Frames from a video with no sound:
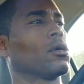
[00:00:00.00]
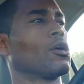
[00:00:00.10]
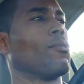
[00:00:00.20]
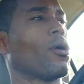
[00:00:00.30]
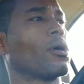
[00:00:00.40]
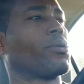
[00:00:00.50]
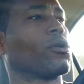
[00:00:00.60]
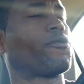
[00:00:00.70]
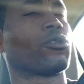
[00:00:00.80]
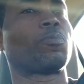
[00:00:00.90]
Good morning,
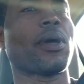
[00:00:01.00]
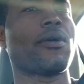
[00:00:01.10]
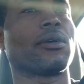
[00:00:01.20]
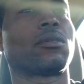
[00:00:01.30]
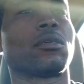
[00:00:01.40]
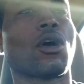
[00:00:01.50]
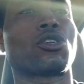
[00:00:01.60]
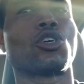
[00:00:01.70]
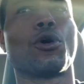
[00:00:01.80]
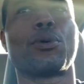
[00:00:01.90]
beautiful spirits. It's
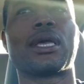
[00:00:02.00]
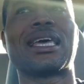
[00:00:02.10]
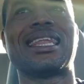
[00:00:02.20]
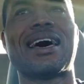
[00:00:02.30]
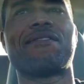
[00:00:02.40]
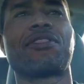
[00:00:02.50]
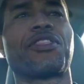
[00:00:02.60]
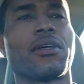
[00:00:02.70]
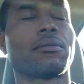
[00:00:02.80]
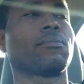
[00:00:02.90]
October 11th,
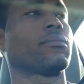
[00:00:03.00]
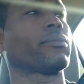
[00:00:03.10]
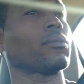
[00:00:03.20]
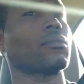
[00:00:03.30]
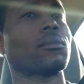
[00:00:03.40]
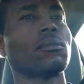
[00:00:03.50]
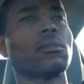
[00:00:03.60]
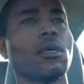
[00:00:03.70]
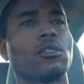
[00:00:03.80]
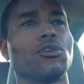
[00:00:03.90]

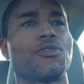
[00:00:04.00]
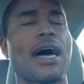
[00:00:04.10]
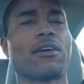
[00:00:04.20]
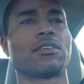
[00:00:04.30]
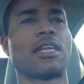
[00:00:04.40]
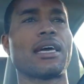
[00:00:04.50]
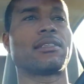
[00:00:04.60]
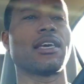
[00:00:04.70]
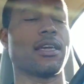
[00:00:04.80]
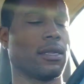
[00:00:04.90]

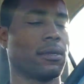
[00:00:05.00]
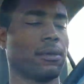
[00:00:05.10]
2019.